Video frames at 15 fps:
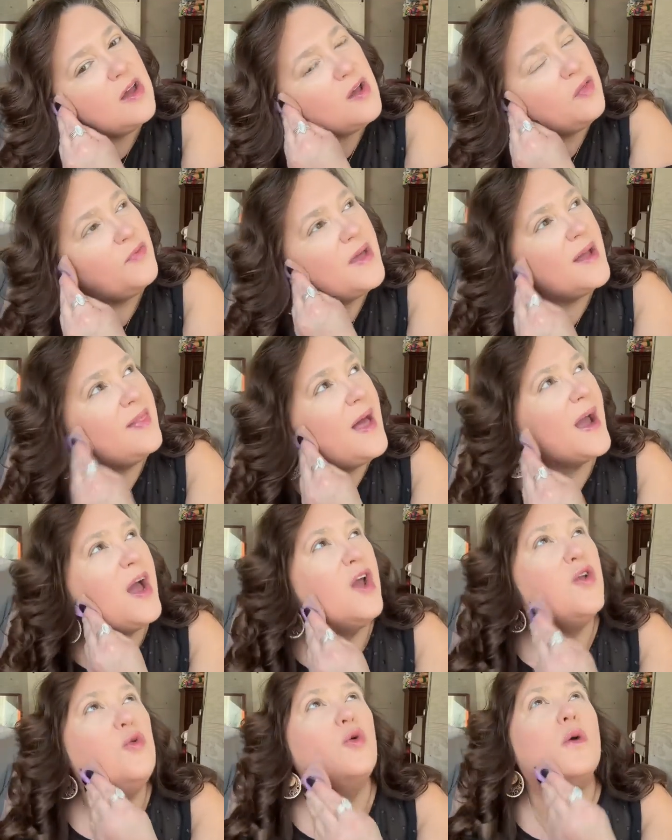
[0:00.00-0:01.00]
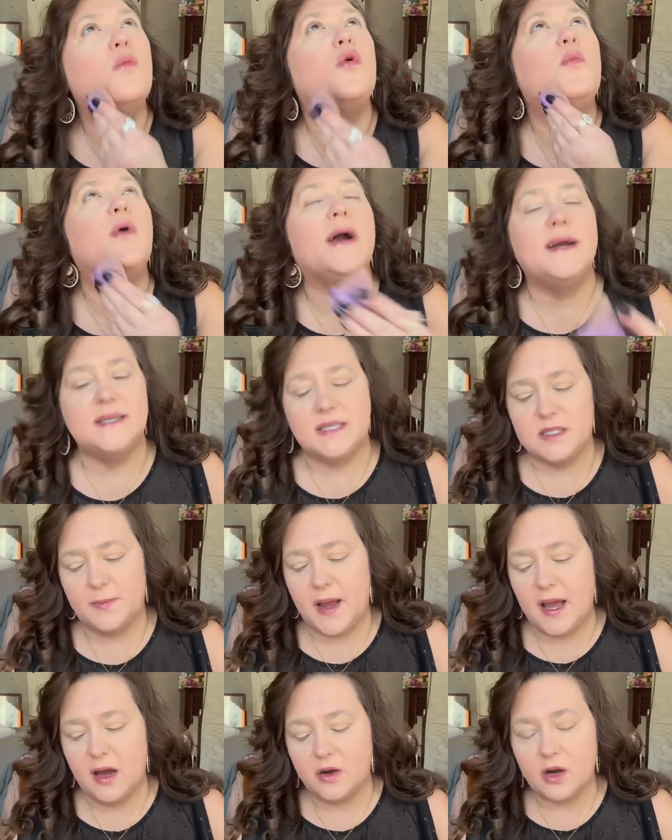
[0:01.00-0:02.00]
than like a normal pressed
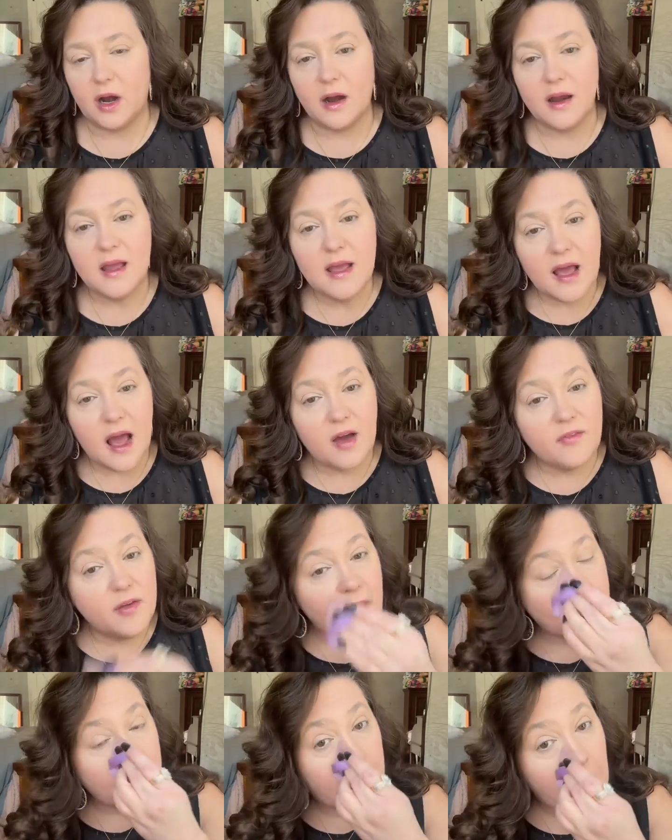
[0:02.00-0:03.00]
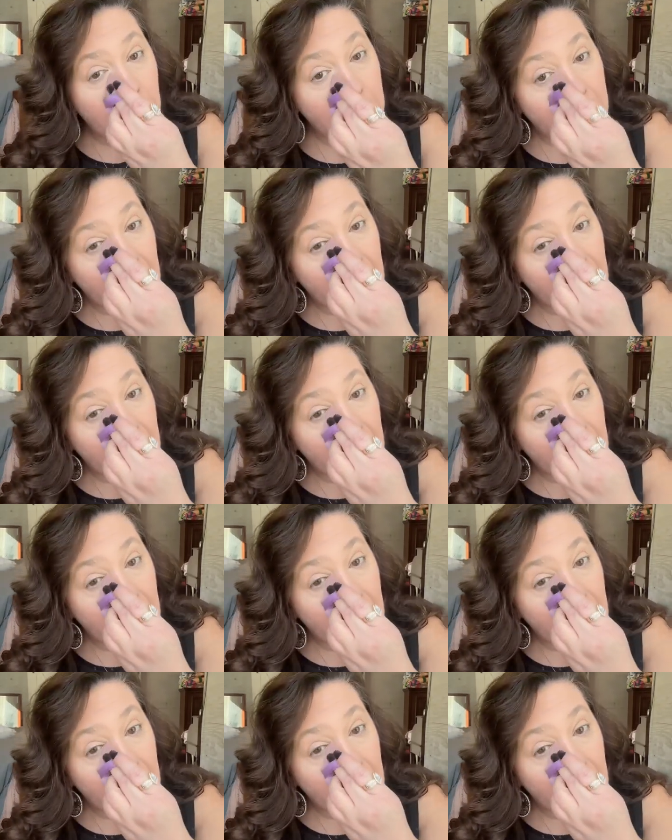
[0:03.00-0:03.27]
powder. I feel like they don't get